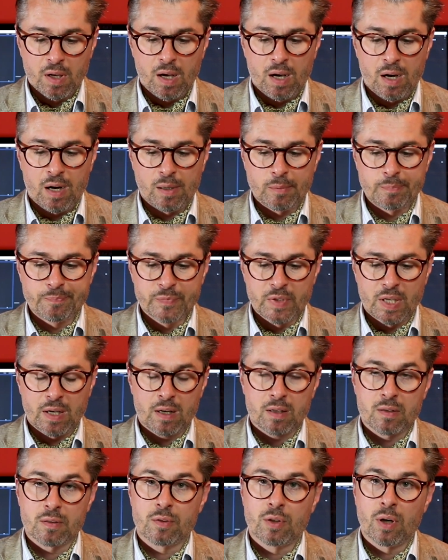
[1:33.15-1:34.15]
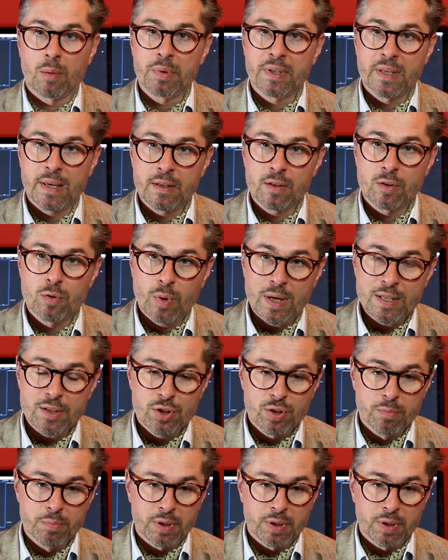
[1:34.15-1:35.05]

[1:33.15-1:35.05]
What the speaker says: Yeah, a complicated question